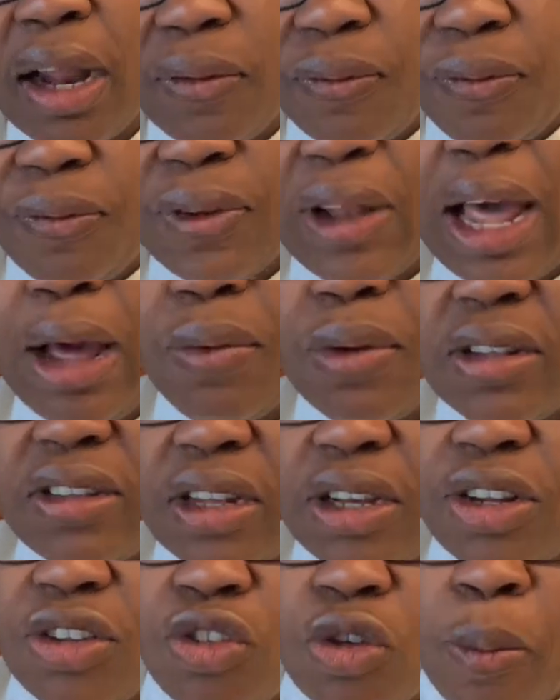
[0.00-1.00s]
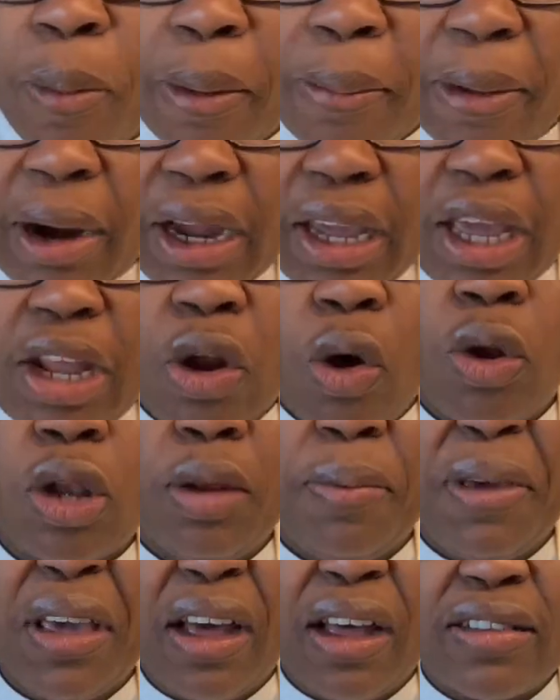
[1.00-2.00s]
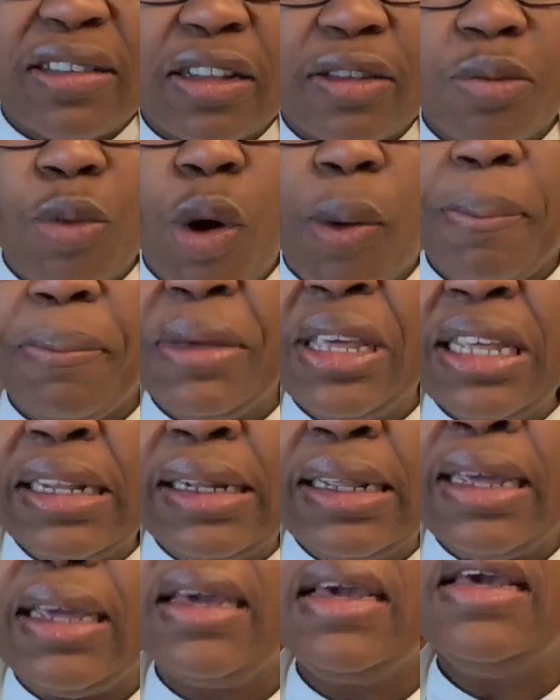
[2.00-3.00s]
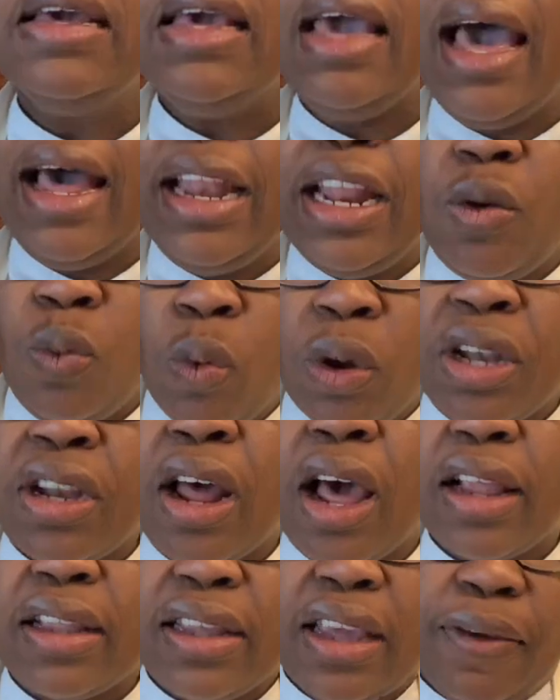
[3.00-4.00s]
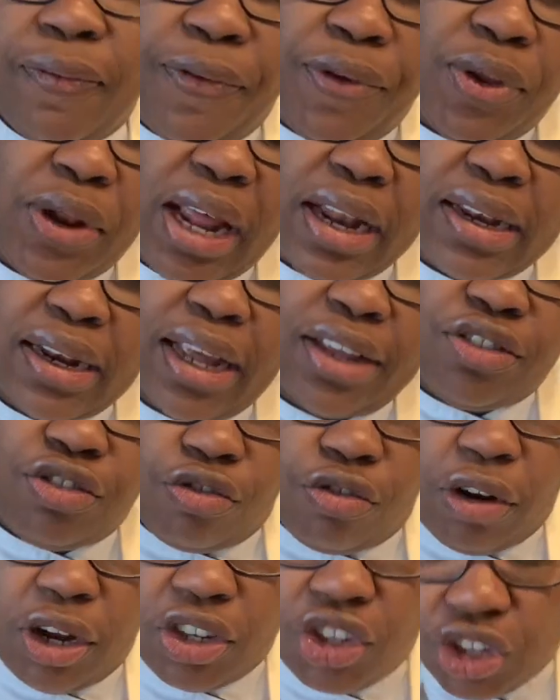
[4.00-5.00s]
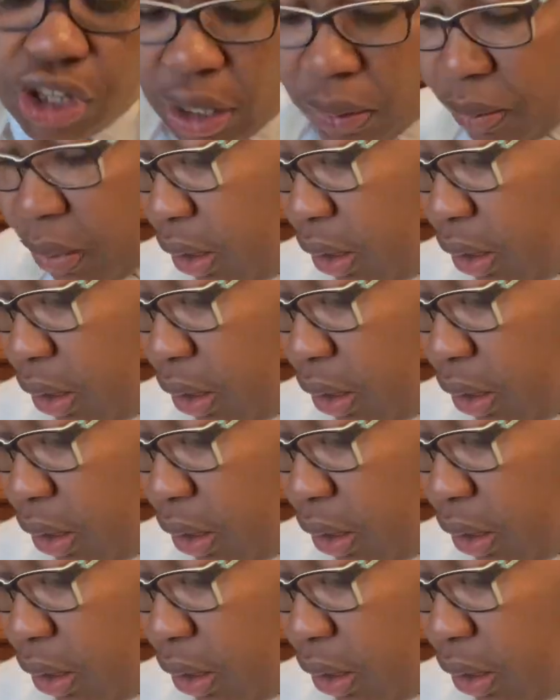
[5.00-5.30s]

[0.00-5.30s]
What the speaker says: flours in the supermarket only because it's more mealy and it would not give you that nice crunch that we're